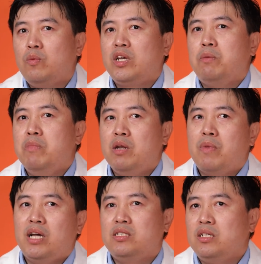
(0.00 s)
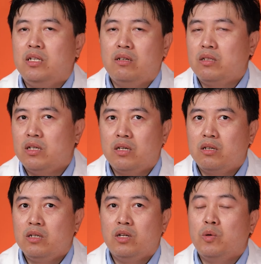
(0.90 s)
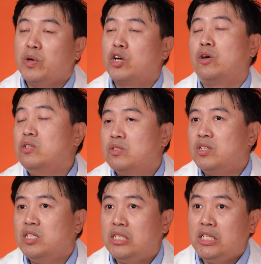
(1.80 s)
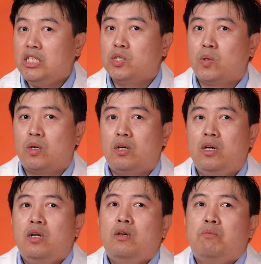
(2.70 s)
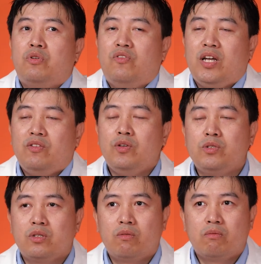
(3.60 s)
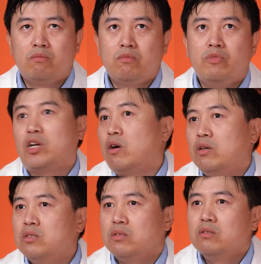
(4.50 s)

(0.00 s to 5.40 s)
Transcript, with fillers: we can minimize either the you know, recurrence of the disease or prevent future recurrence.